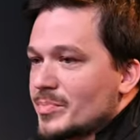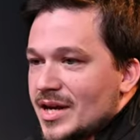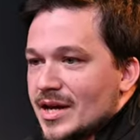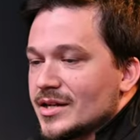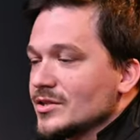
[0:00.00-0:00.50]

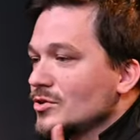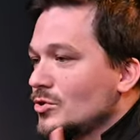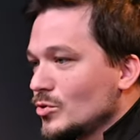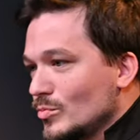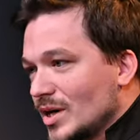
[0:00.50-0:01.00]
Japan,
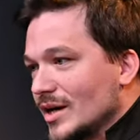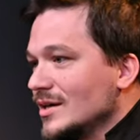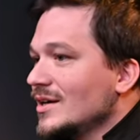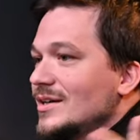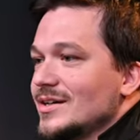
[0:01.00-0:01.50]

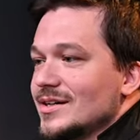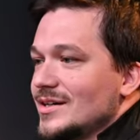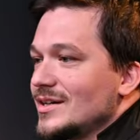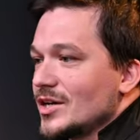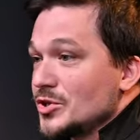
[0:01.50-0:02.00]
Cuba,
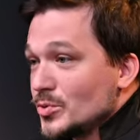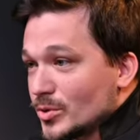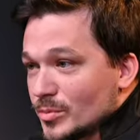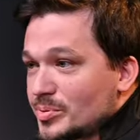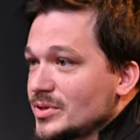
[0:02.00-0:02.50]
uh,
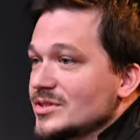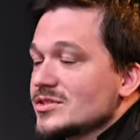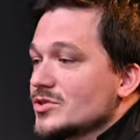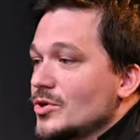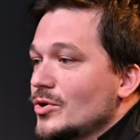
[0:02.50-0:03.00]
Europe.
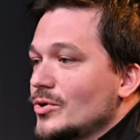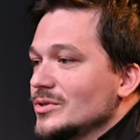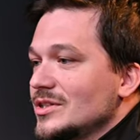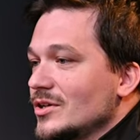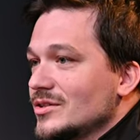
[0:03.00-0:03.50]

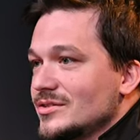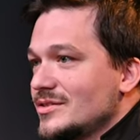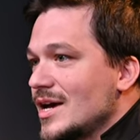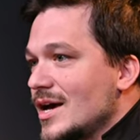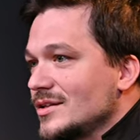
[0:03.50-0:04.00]
So you know
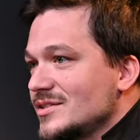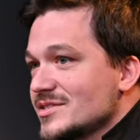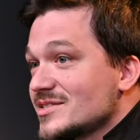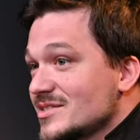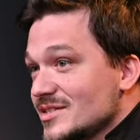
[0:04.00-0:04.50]
that
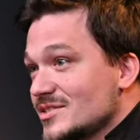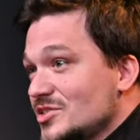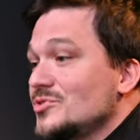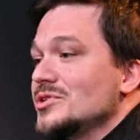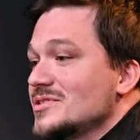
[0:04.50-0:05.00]
this
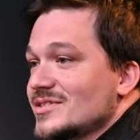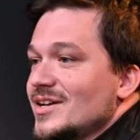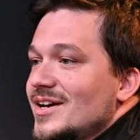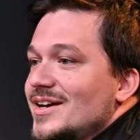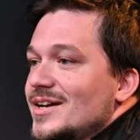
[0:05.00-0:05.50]

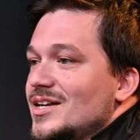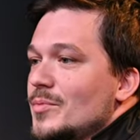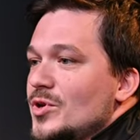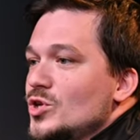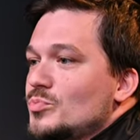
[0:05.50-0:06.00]
series
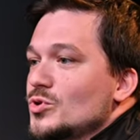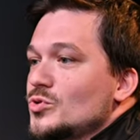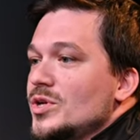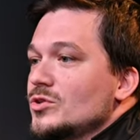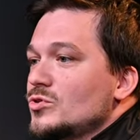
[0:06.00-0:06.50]
gave me the
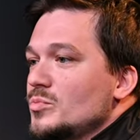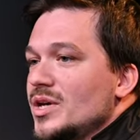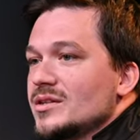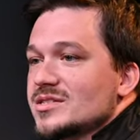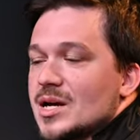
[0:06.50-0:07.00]
opportunity to
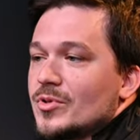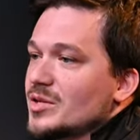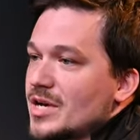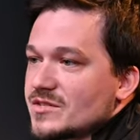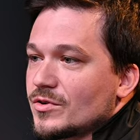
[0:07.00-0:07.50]
meet some
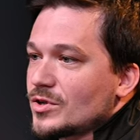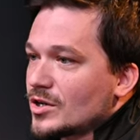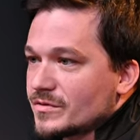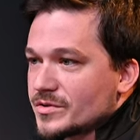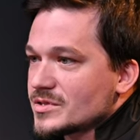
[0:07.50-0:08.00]
of the best
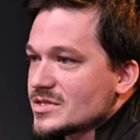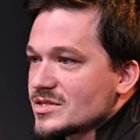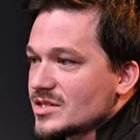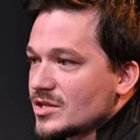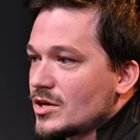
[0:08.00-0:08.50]

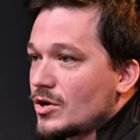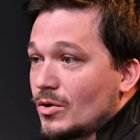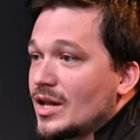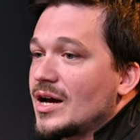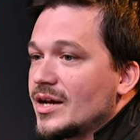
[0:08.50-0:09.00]
photographers, you know,
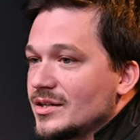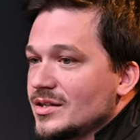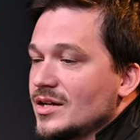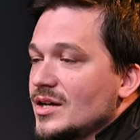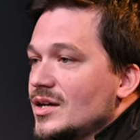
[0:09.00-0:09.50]

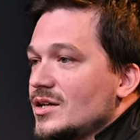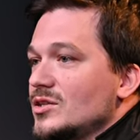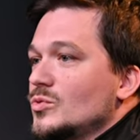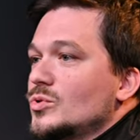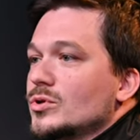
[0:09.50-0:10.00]
online
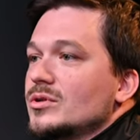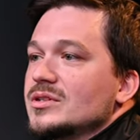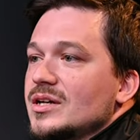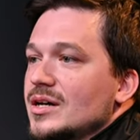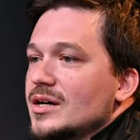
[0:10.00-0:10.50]
in the
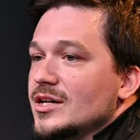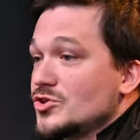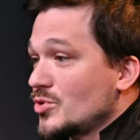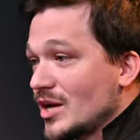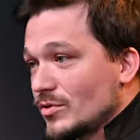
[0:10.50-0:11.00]
world, uh,
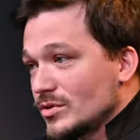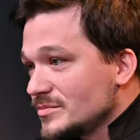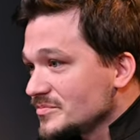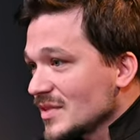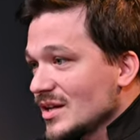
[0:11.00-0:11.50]

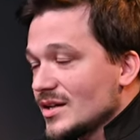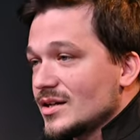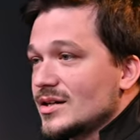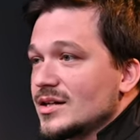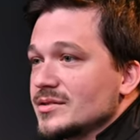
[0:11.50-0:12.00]
travel,
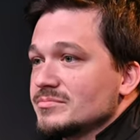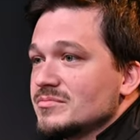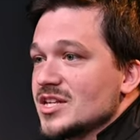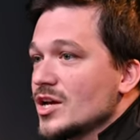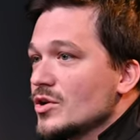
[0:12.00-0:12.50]
uh,
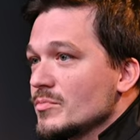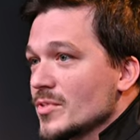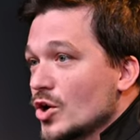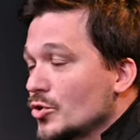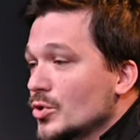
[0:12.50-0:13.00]

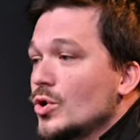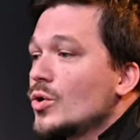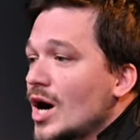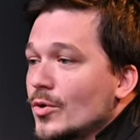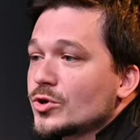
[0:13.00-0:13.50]

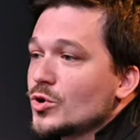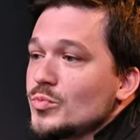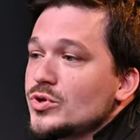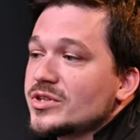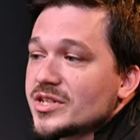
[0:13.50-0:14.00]
grow our
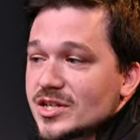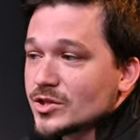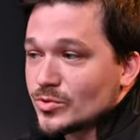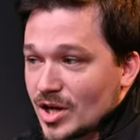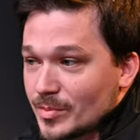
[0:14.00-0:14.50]
community
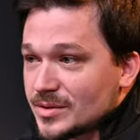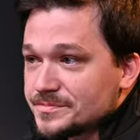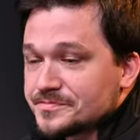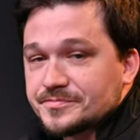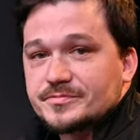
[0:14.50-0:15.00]
here at Adorama.